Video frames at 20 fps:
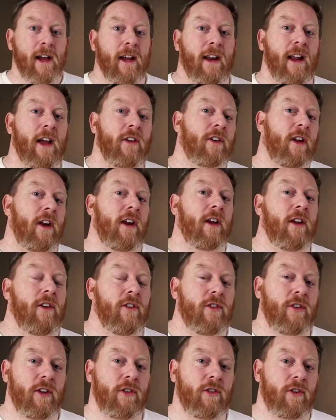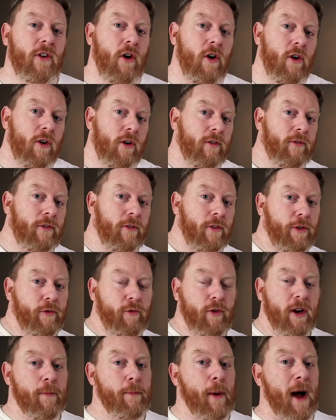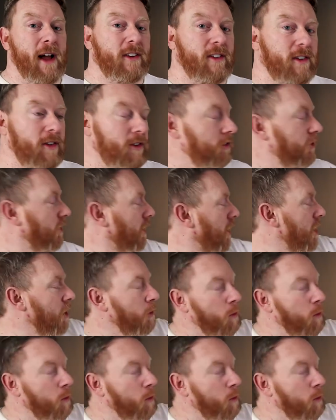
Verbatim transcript: and that's gonna consist of three battens,